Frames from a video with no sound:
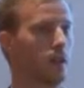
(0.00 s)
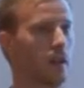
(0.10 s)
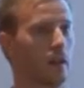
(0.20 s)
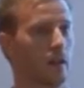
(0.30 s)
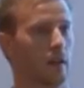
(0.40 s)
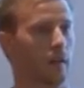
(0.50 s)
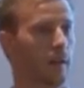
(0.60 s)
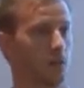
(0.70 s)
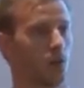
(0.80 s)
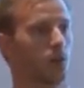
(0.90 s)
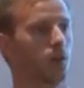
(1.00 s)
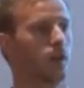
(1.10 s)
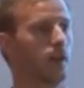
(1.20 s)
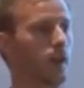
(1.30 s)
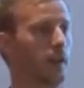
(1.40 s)
at all,
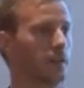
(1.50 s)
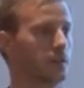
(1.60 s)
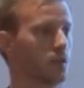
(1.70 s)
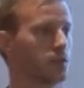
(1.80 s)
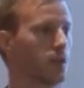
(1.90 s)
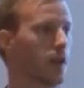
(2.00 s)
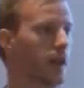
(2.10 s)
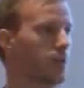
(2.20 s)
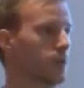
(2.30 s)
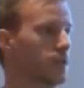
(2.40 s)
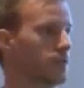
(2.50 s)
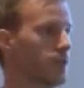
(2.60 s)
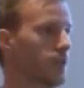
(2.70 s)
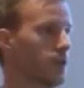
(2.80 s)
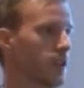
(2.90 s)
and it's also a high risk for
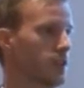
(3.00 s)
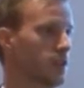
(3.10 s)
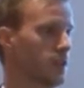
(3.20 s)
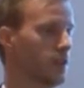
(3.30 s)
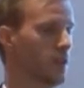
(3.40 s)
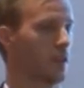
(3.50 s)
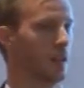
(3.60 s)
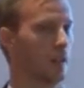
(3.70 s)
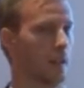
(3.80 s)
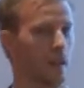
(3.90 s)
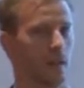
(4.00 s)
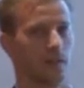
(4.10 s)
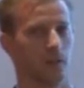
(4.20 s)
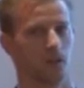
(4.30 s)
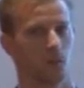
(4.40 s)
devaluation
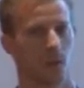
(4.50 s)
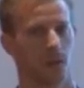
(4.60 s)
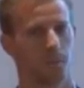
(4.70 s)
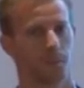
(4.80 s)
in Venezuela.